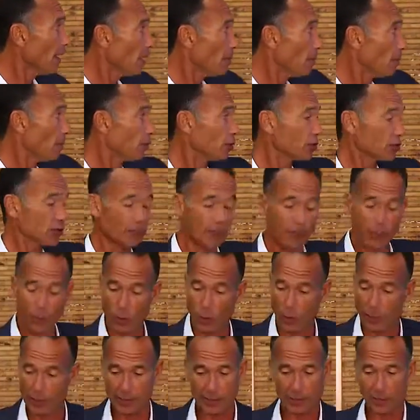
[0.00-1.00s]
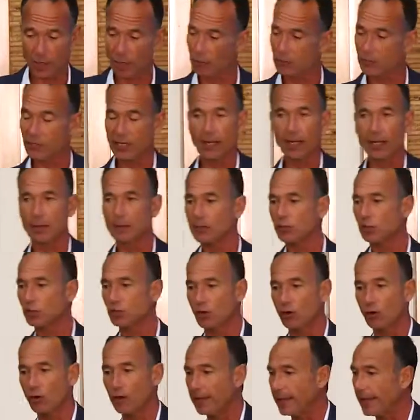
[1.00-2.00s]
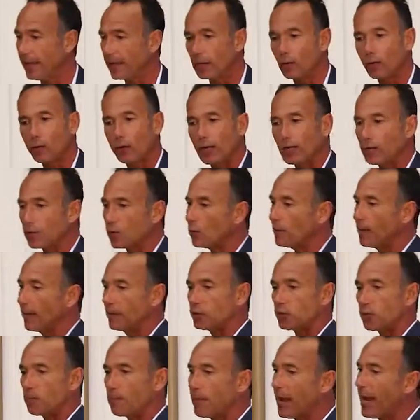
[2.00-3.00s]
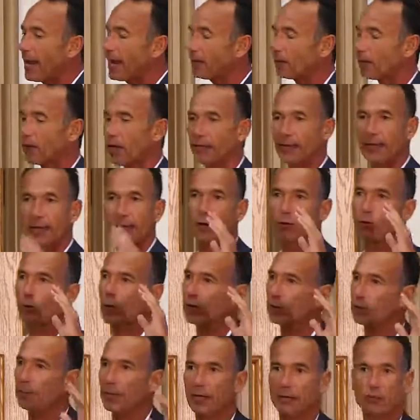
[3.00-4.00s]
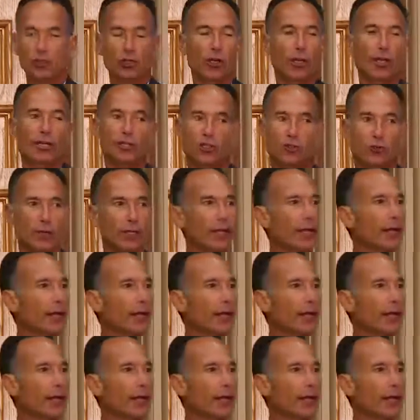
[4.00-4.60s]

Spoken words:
Most important, don't tell them a story. They don't want to know about your background. They don't want to know about your history.